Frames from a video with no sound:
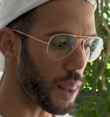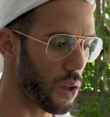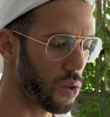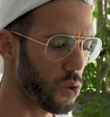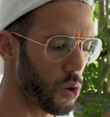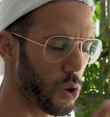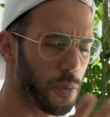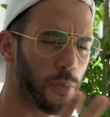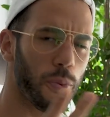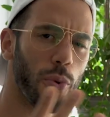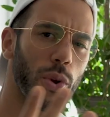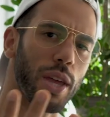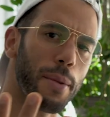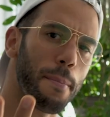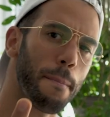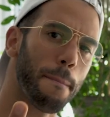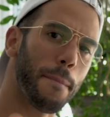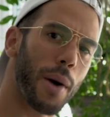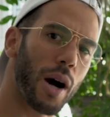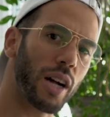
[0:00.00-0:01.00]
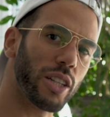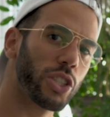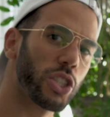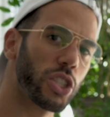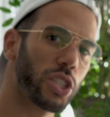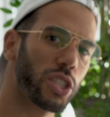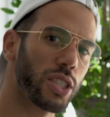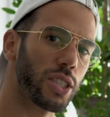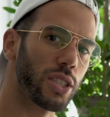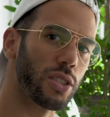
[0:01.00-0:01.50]
So it's pretty
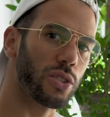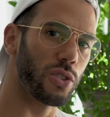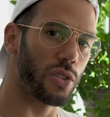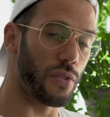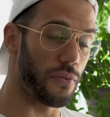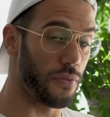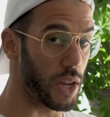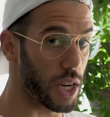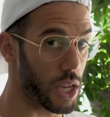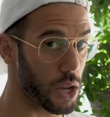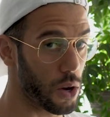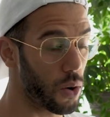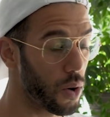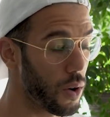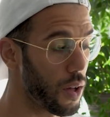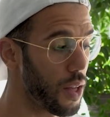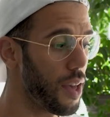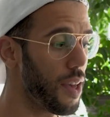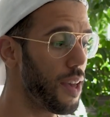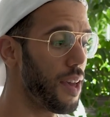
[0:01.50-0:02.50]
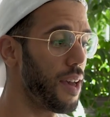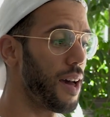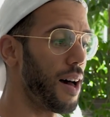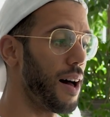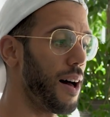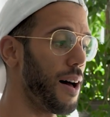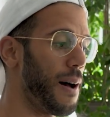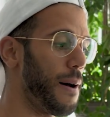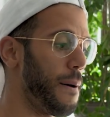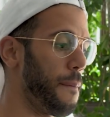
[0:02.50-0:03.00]
much the video.
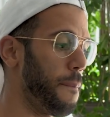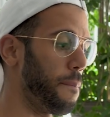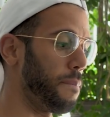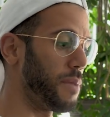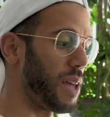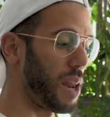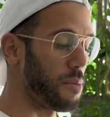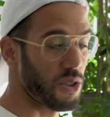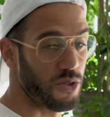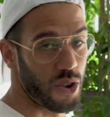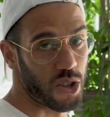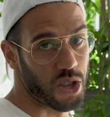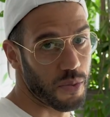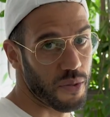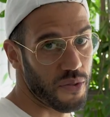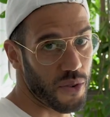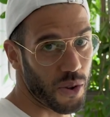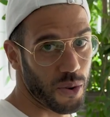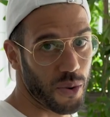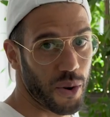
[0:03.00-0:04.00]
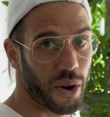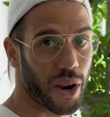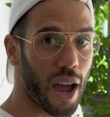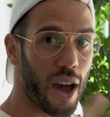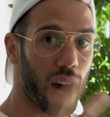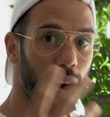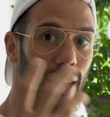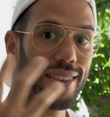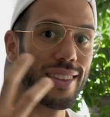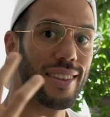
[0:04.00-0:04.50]
Dynamic stretching before the
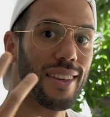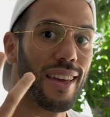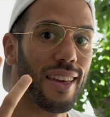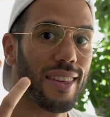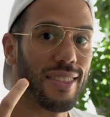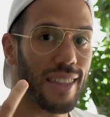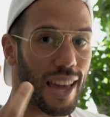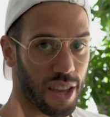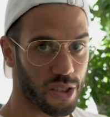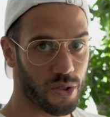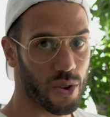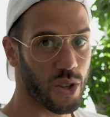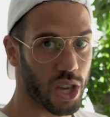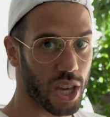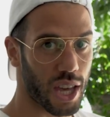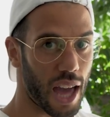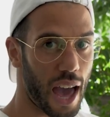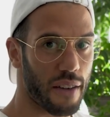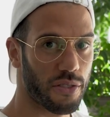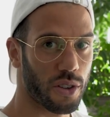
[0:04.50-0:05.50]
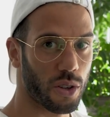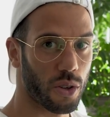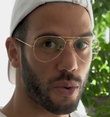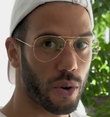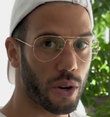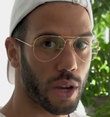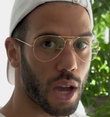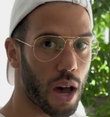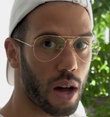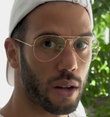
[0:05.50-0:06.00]
workout, static stretching after the
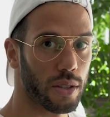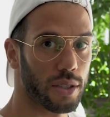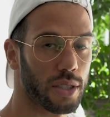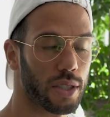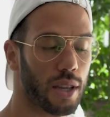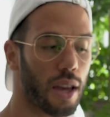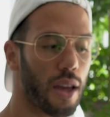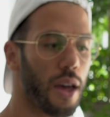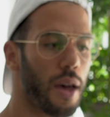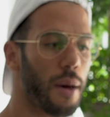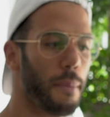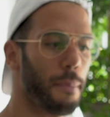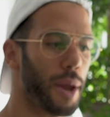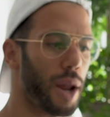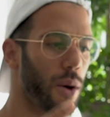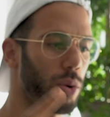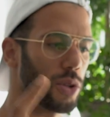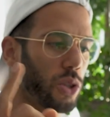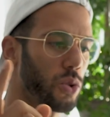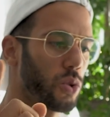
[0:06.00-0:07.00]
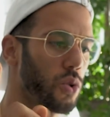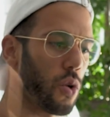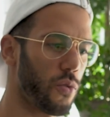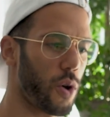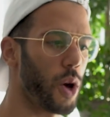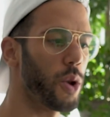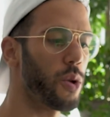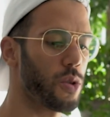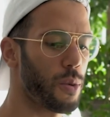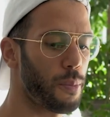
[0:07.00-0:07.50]
workout. But I wanted to
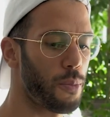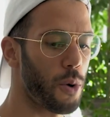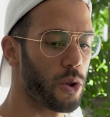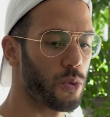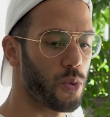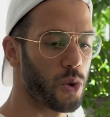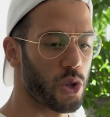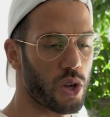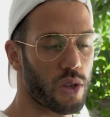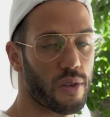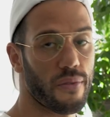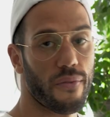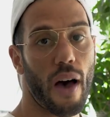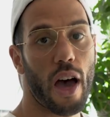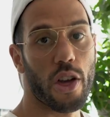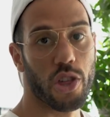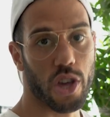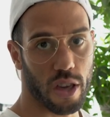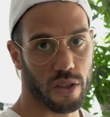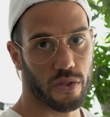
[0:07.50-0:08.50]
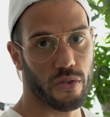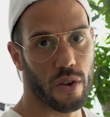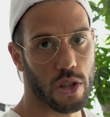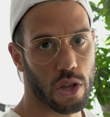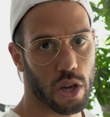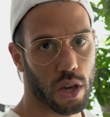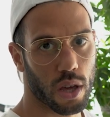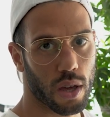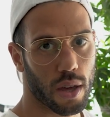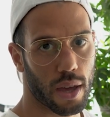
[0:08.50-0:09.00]
cover another point, which is fascia
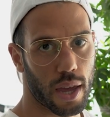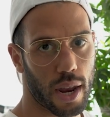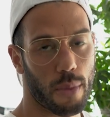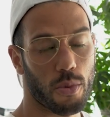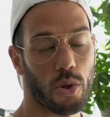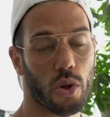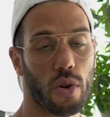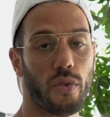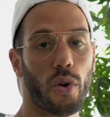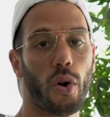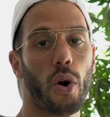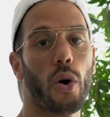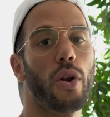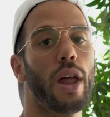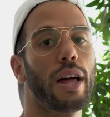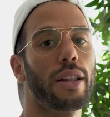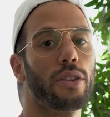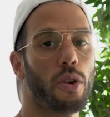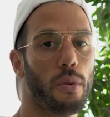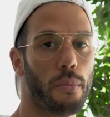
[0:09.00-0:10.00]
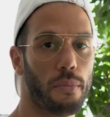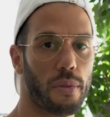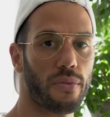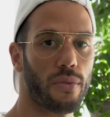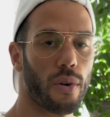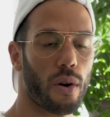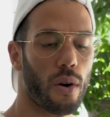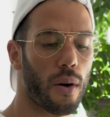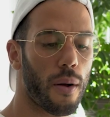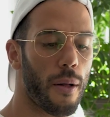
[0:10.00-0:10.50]
stretching, and I'm sure you've heard that term
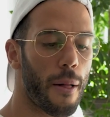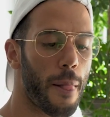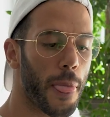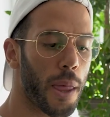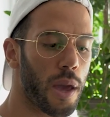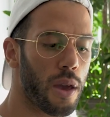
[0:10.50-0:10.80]
before.